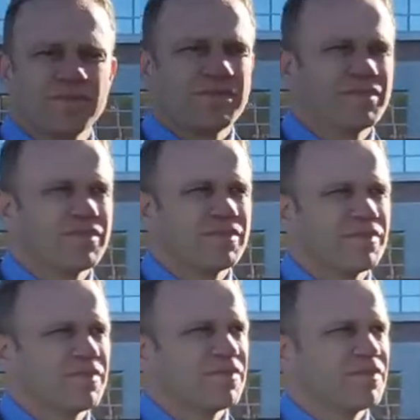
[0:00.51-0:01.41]

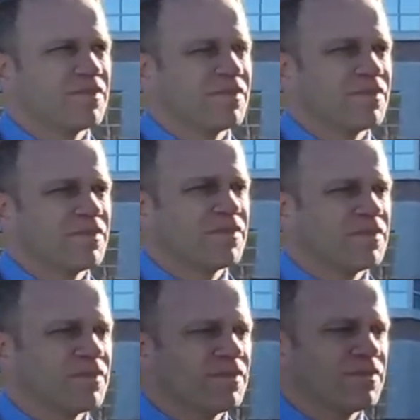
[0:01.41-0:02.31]

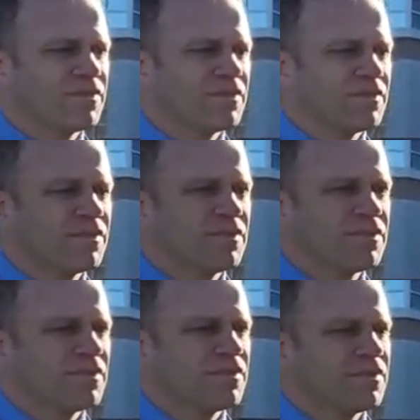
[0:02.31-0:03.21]

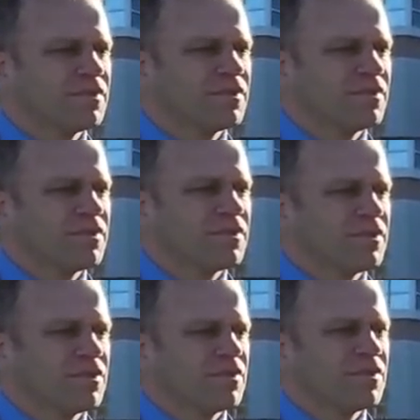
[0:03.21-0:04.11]

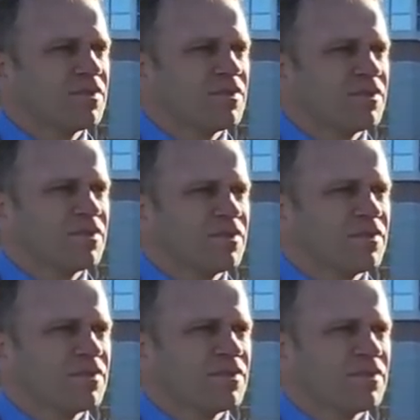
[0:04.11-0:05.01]

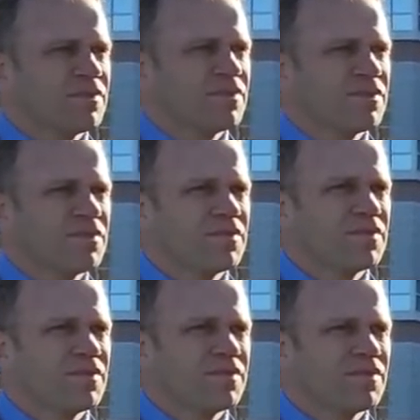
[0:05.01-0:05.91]

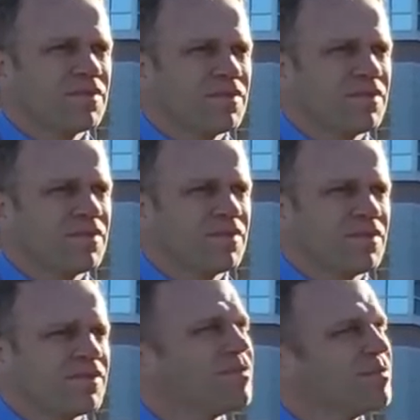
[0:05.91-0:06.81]

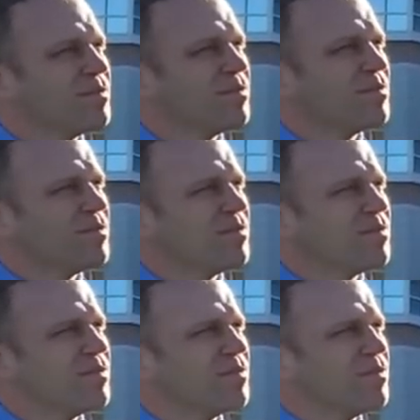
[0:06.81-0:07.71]

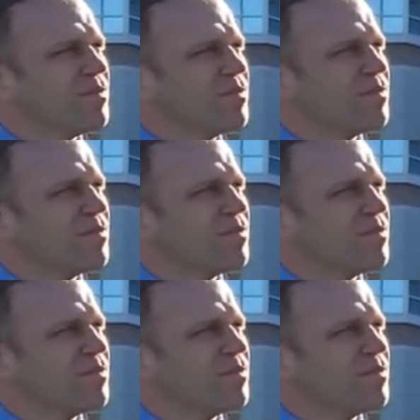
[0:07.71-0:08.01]
(silent)